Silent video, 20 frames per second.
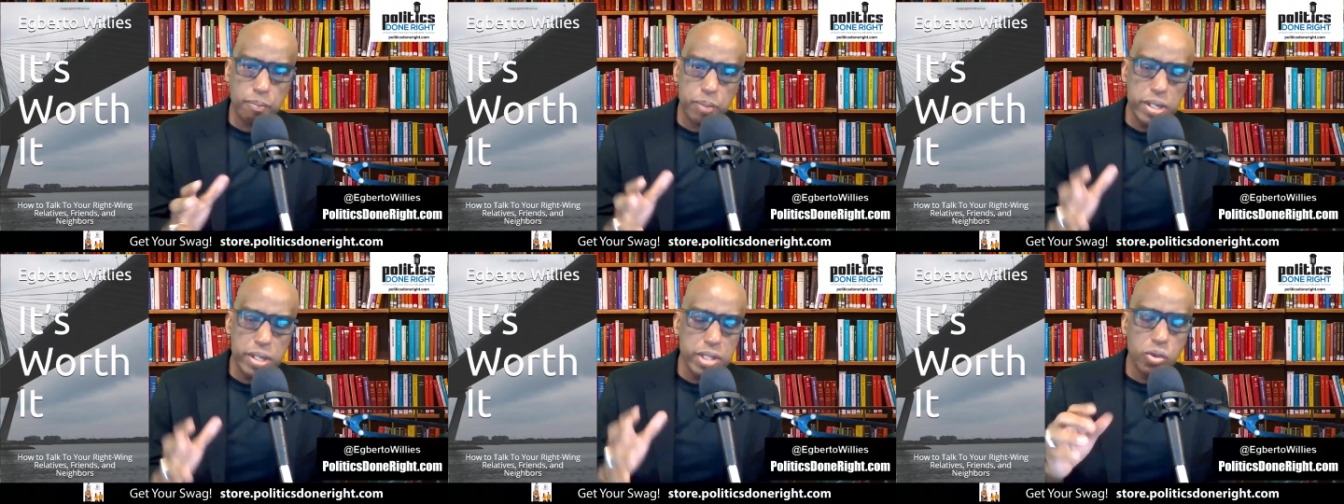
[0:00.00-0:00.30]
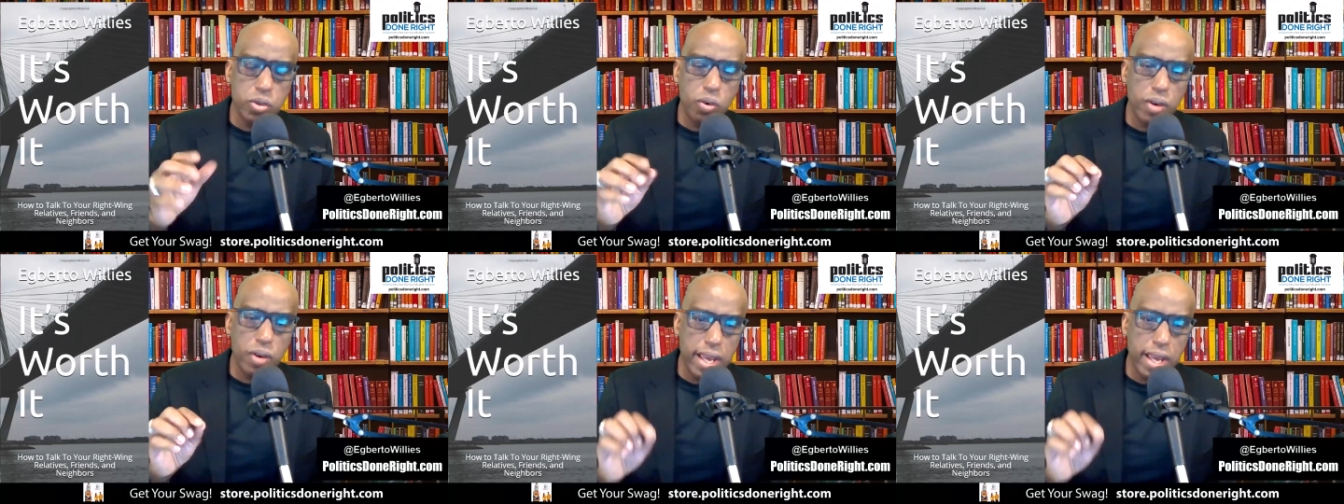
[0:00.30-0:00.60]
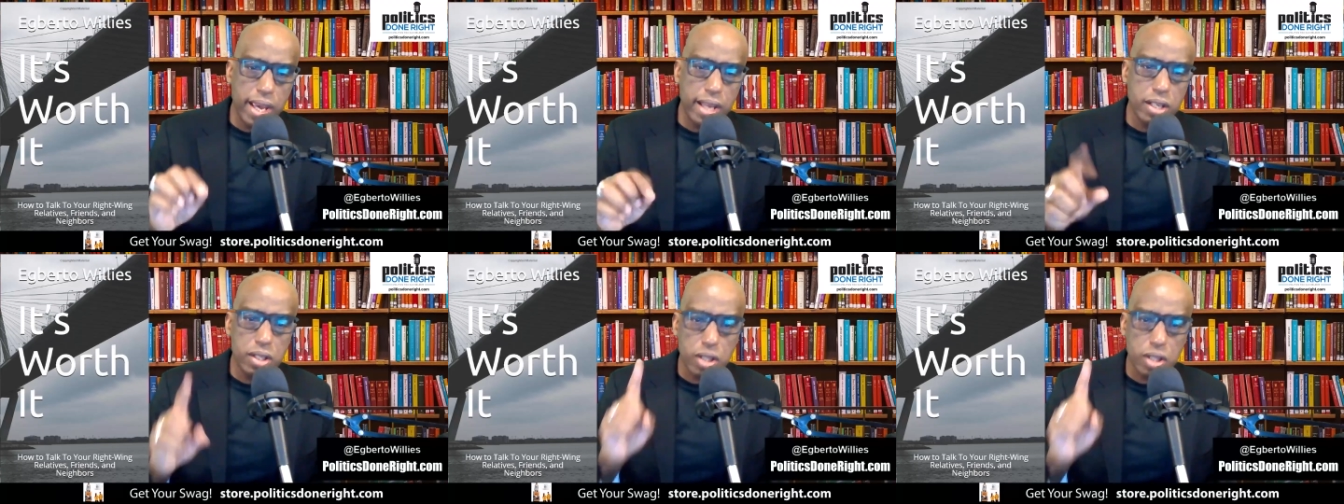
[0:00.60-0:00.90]
Please go
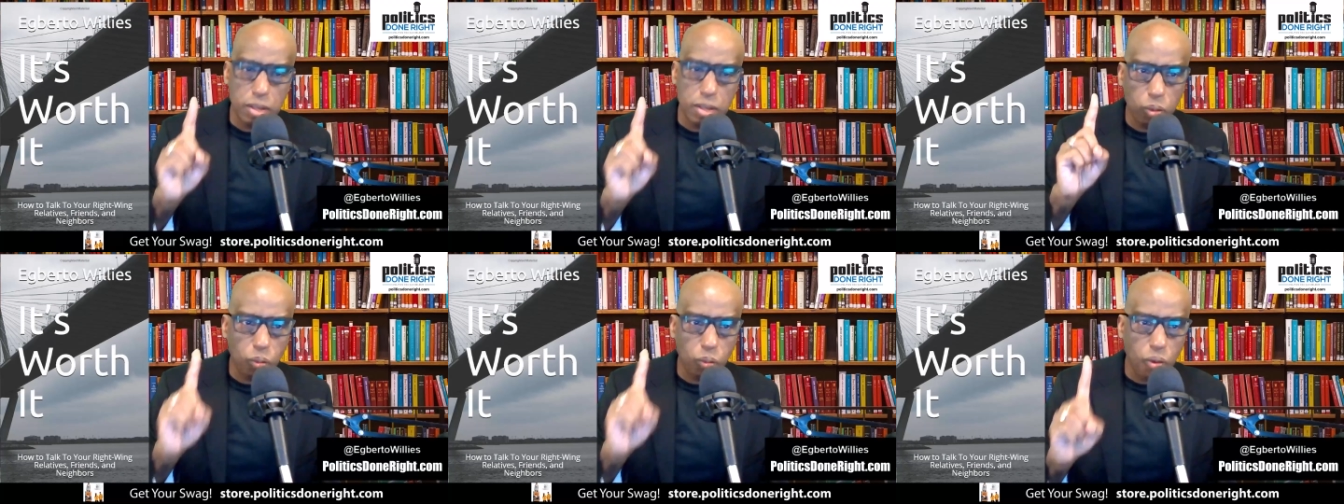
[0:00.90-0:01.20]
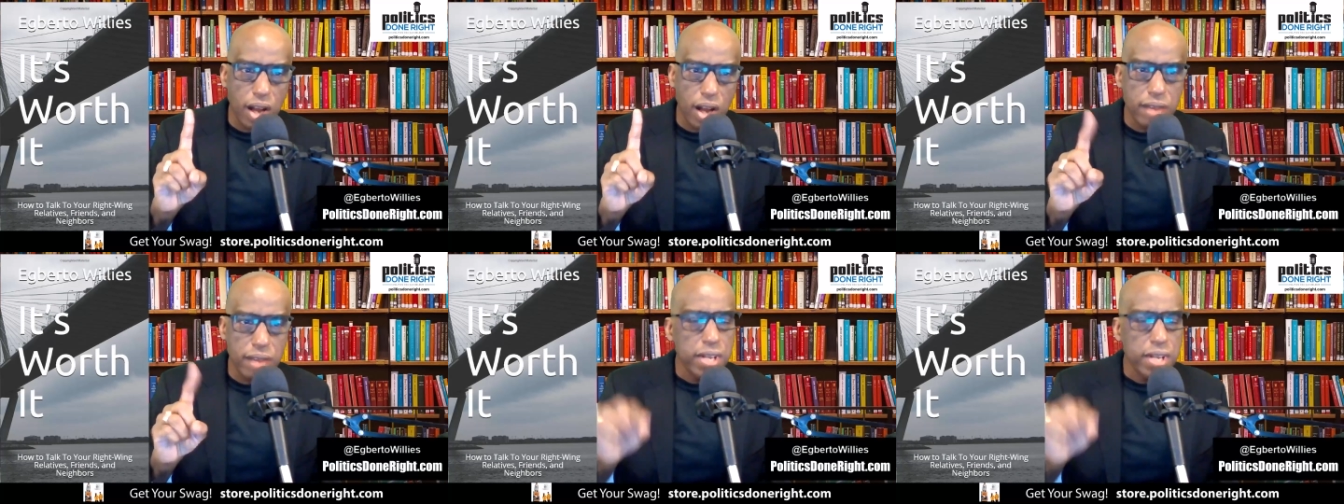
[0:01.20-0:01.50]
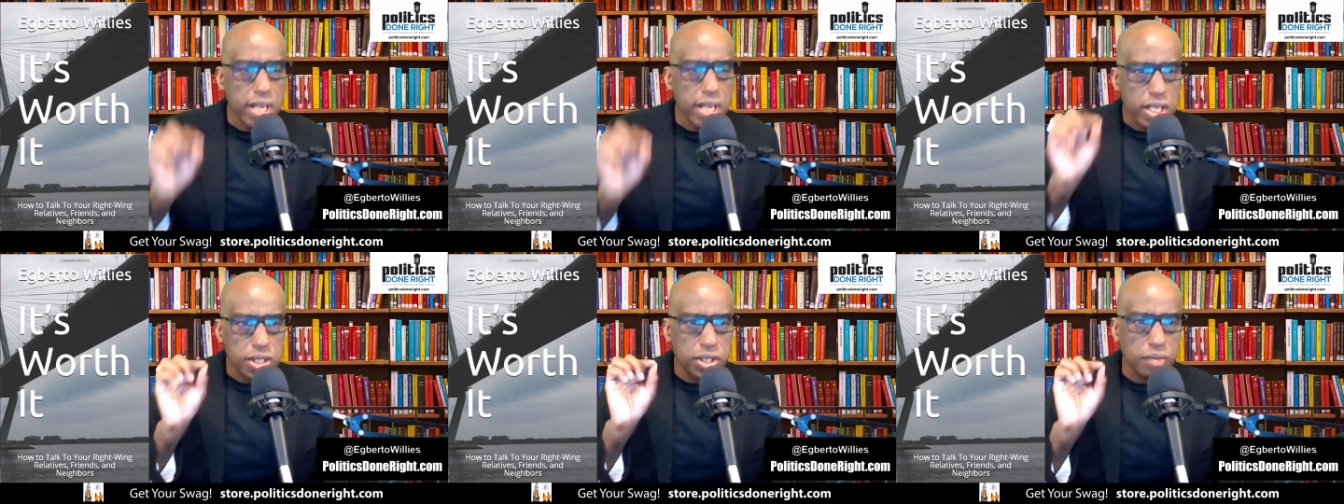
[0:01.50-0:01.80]
ahead, number one,
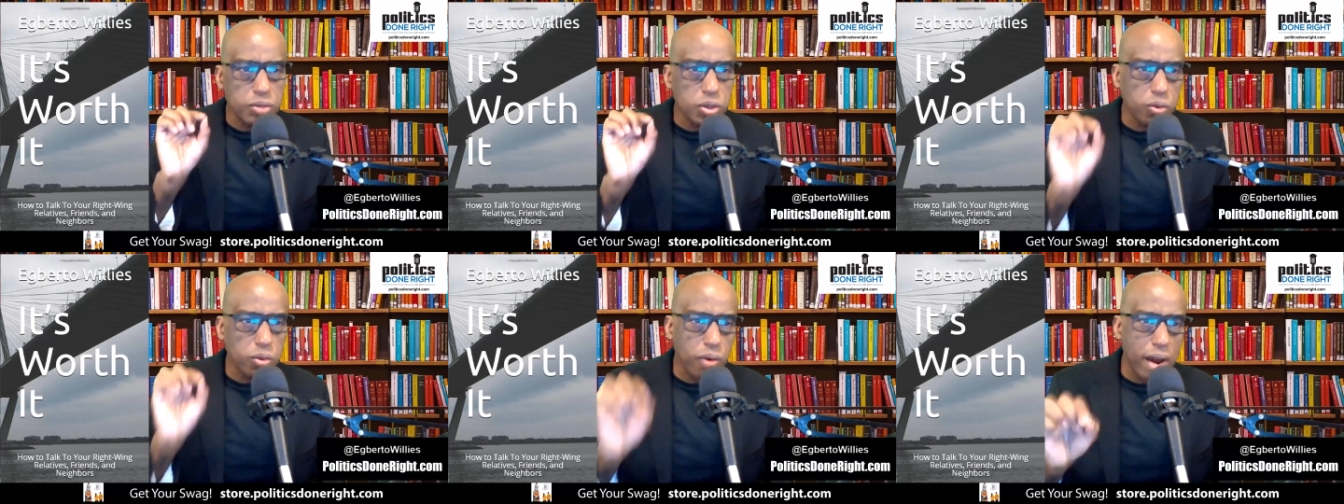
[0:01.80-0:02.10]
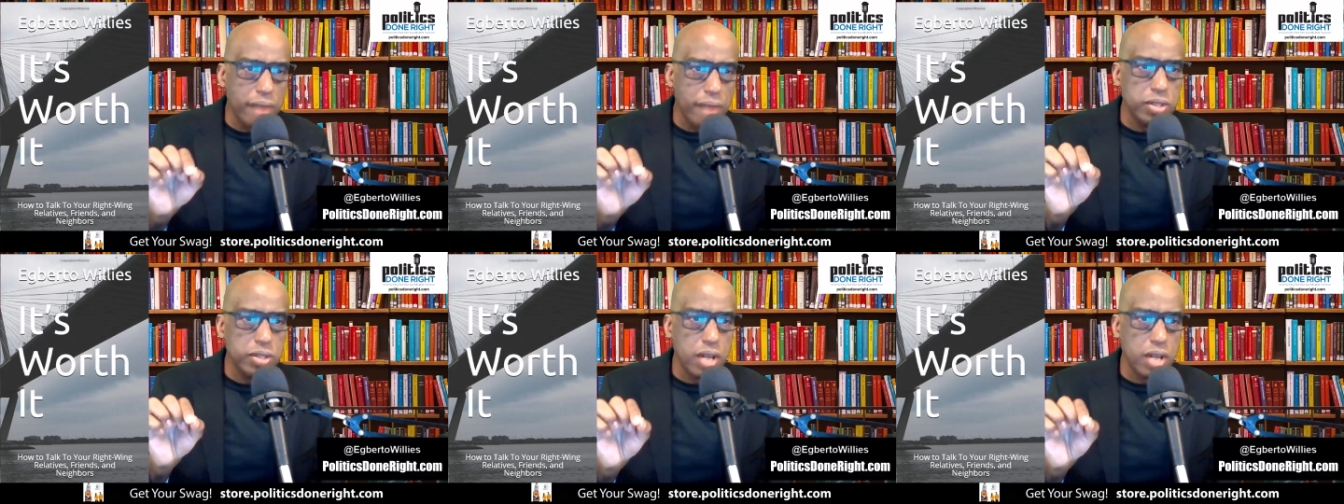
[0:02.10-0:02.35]
subscribe